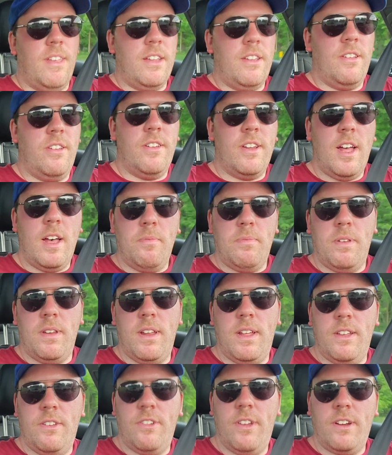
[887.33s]
I just stopped and
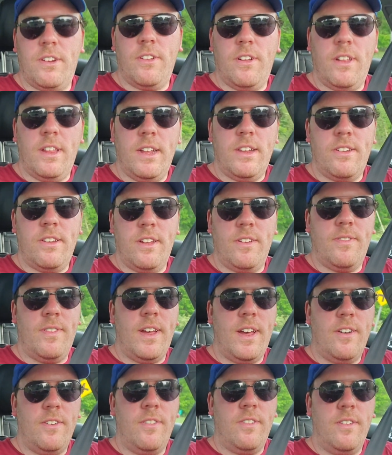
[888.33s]
I checked all that stuff
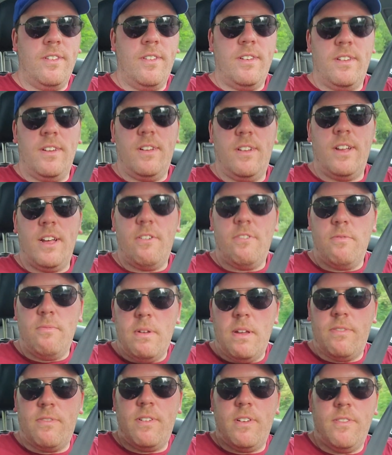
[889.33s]
out and hung out with
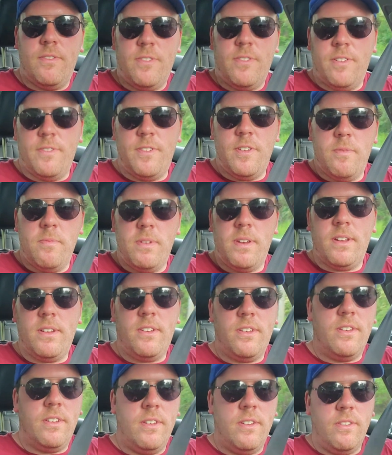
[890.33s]
my friend for a few
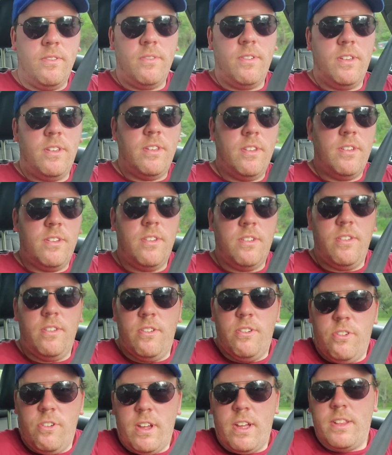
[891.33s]
minutes, and we just
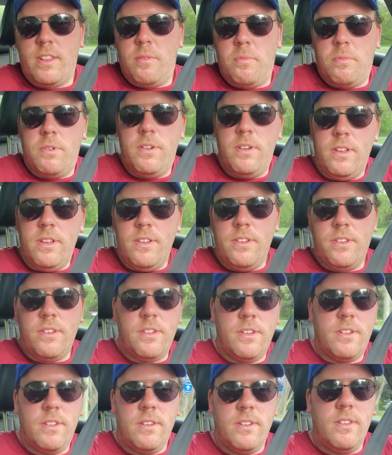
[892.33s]
shot the breeze
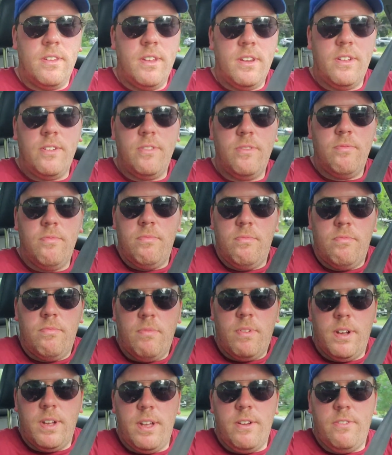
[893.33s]
and, you know,
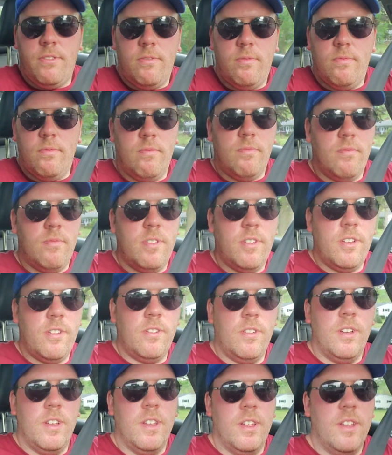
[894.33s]
hung out.
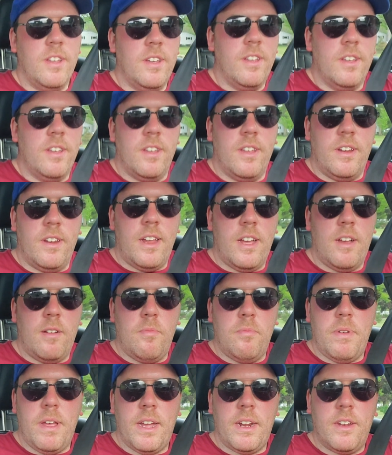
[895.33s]
So now
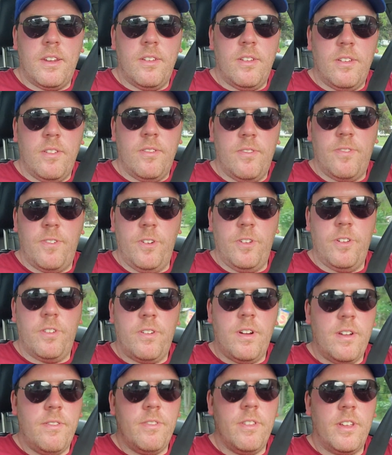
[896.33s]
I'm back to
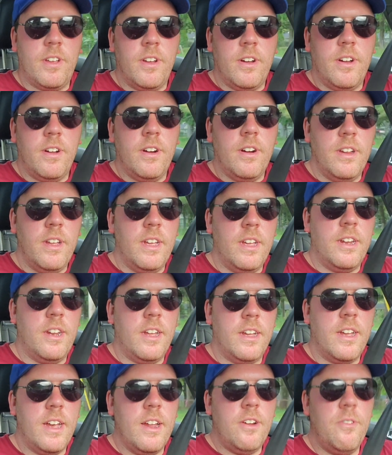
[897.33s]
fooling around with the car,
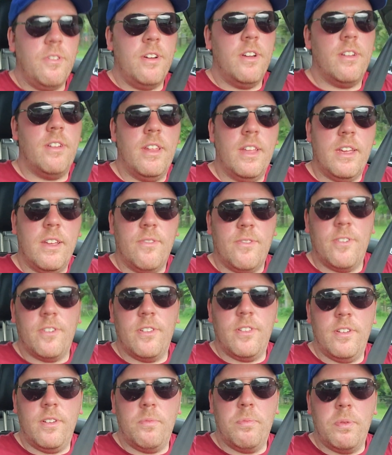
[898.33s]
and I kind of want to take it for
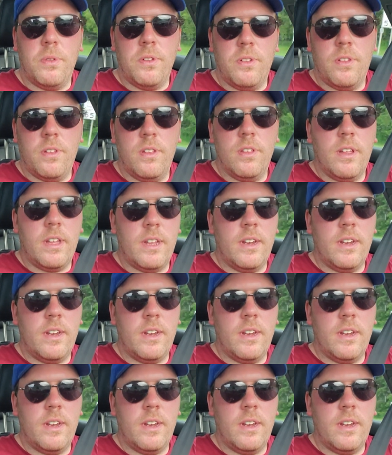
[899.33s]
a little pull.